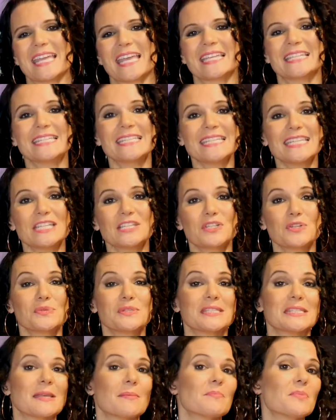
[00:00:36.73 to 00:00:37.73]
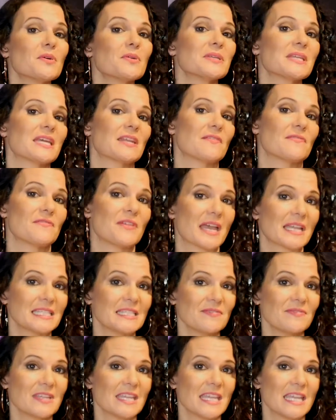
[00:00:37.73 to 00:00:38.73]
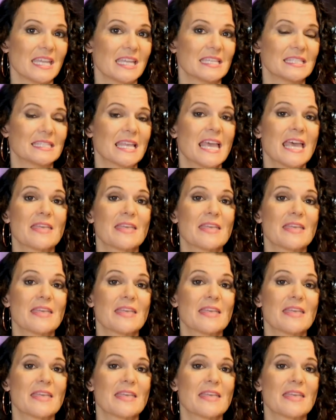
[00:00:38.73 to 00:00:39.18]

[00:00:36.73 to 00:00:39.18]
and teach you simple yet effective keys